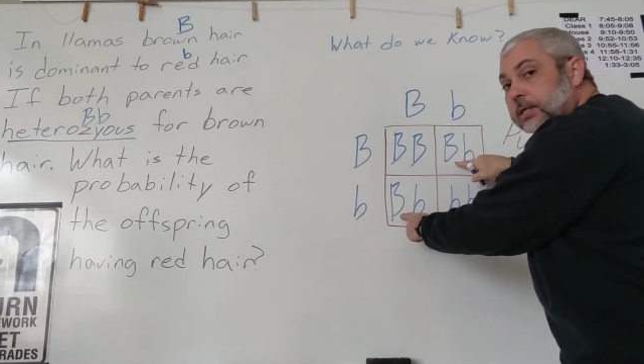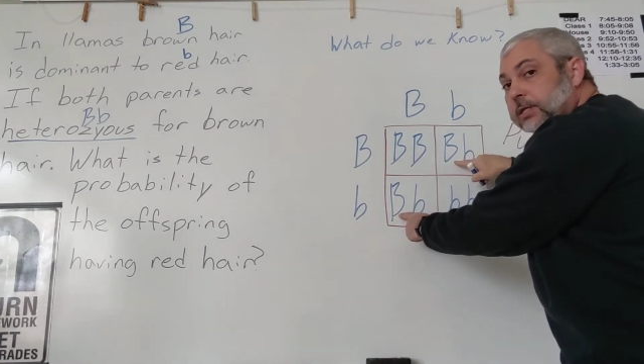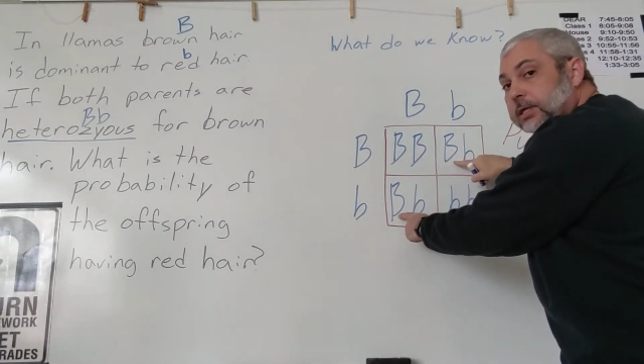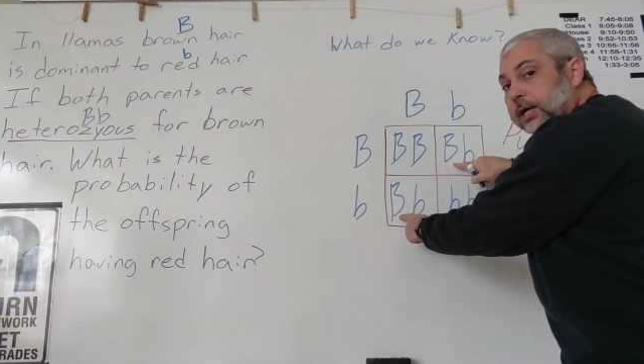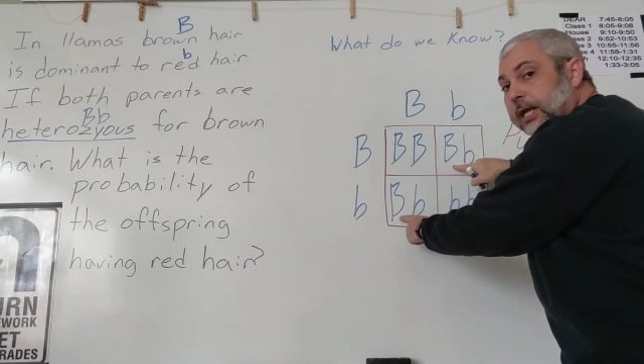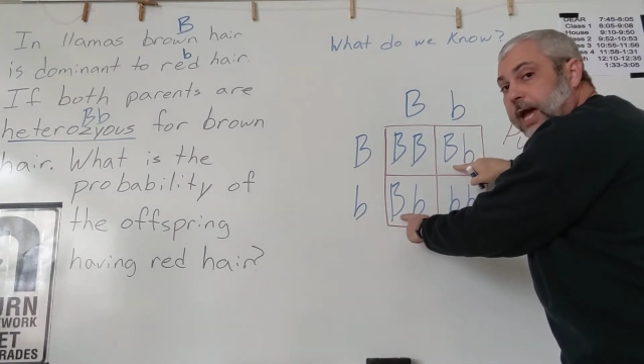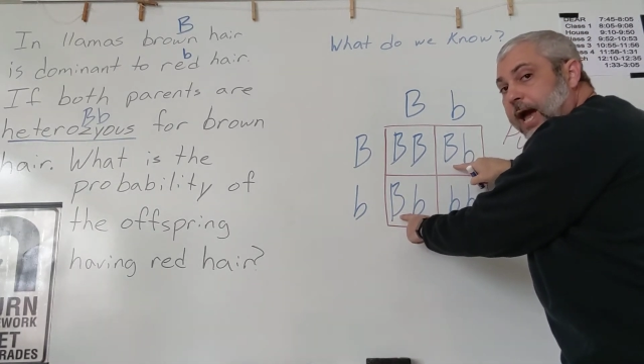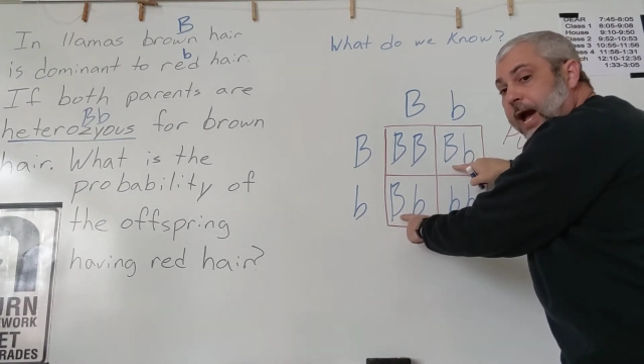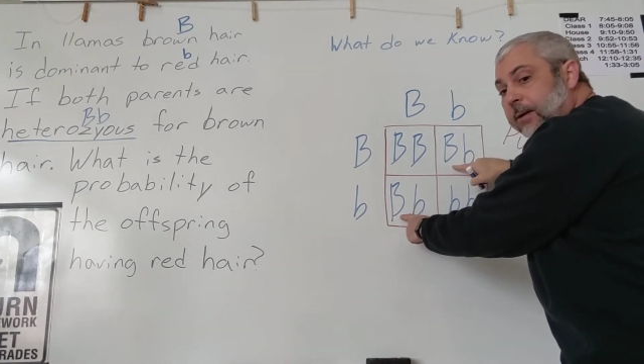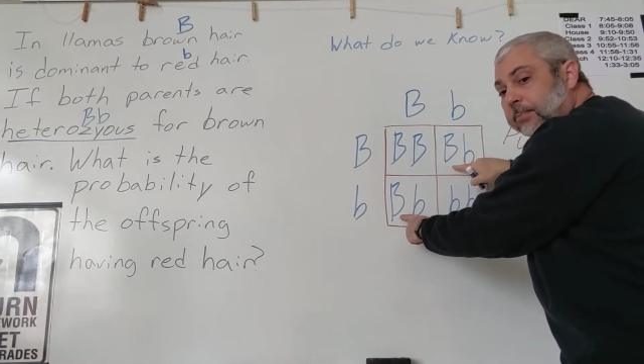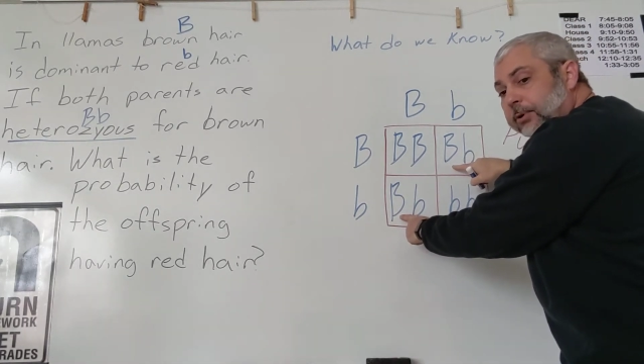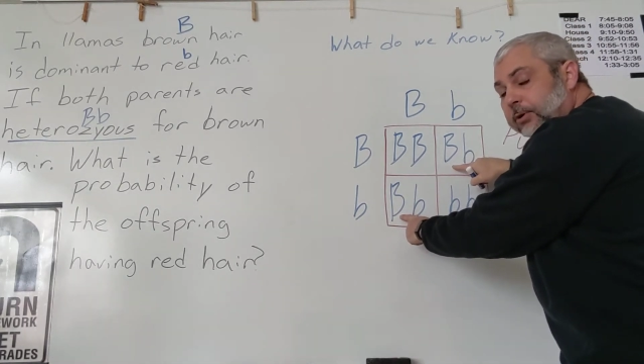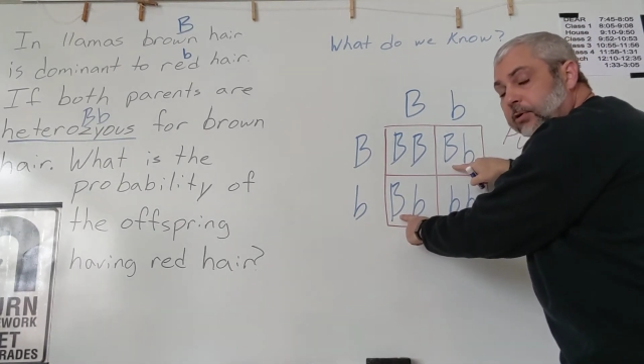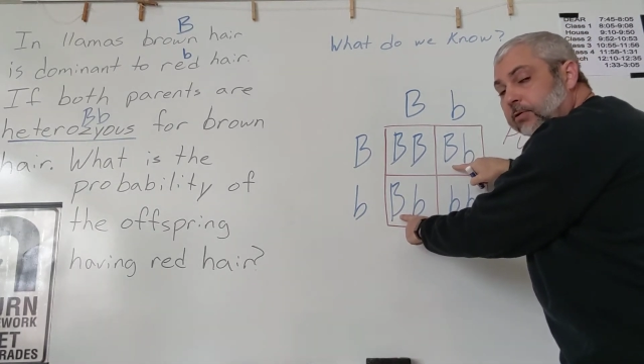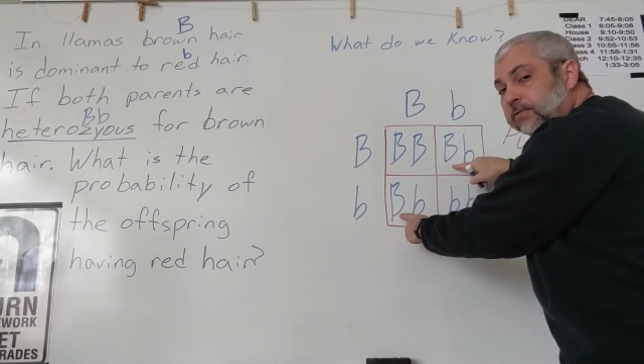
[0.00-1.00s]
the
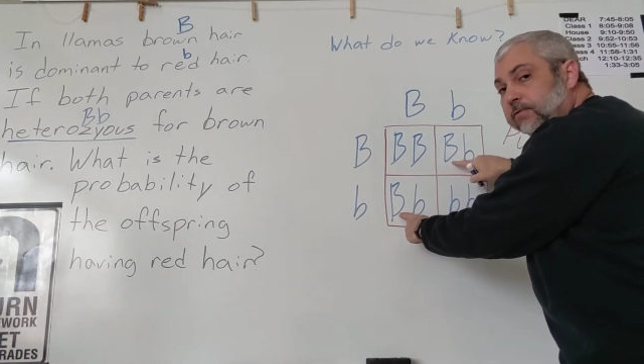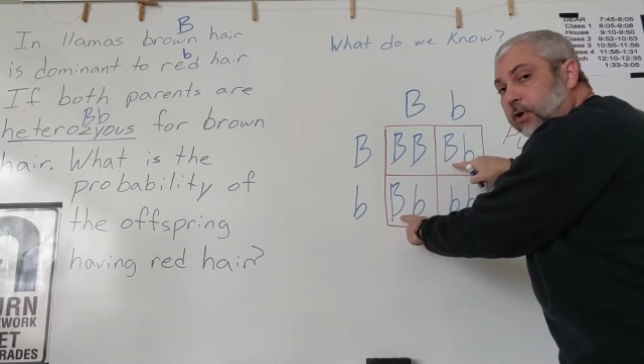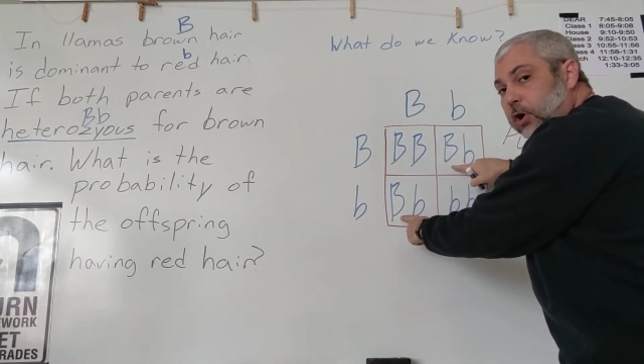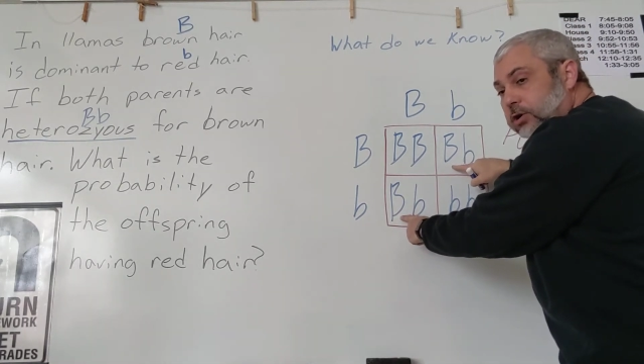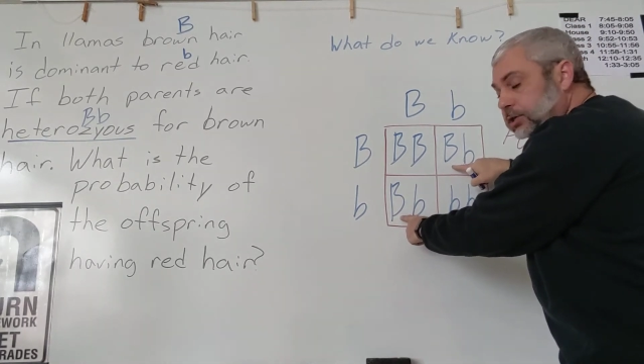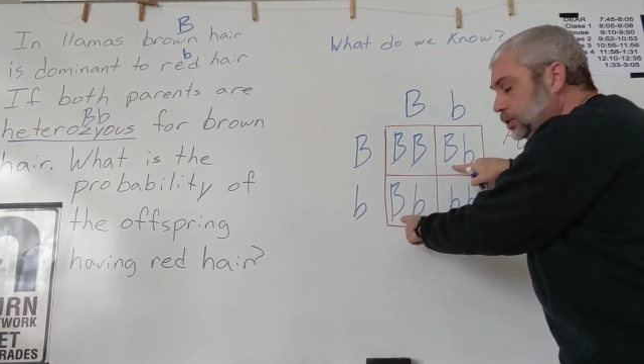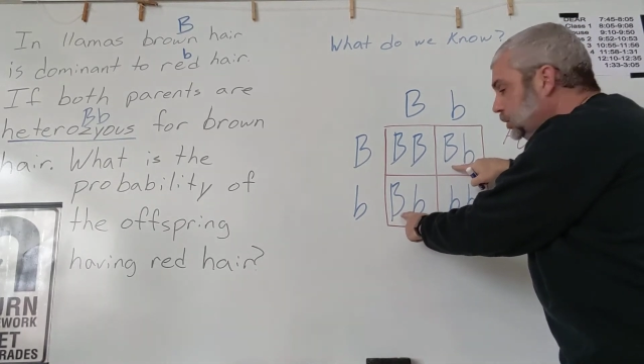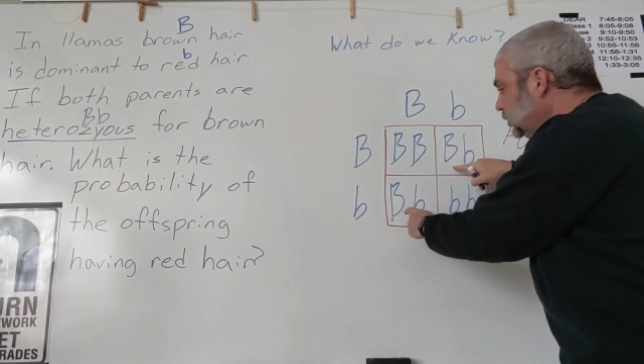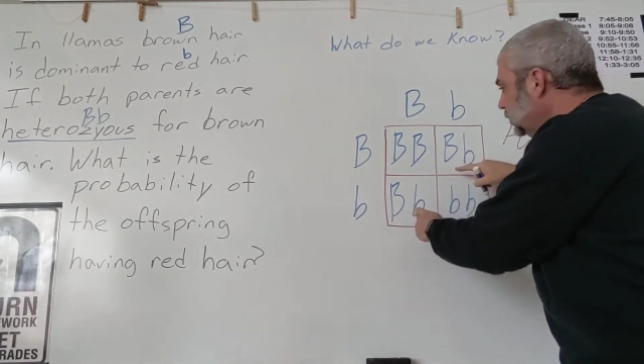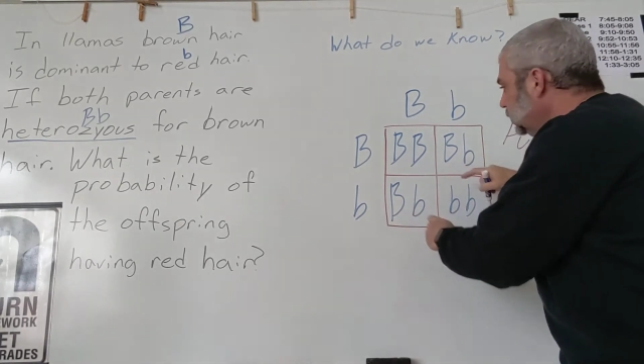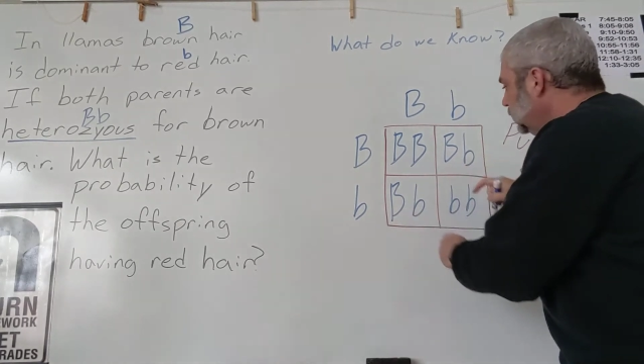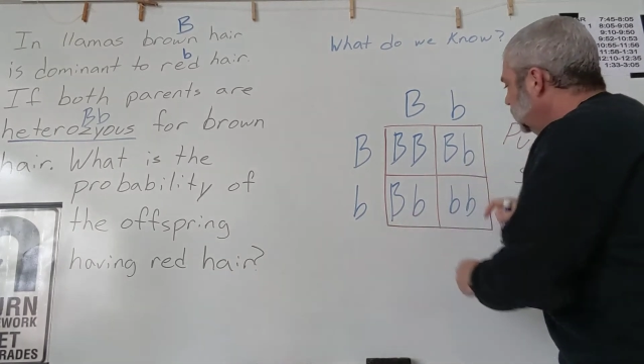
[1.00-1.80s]
capital, first